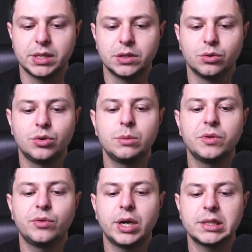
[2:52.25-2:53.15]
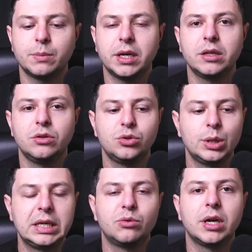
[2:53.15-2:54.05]
So treatment for asthma
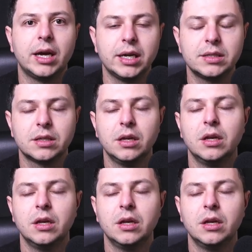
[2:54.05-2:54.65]
usually relies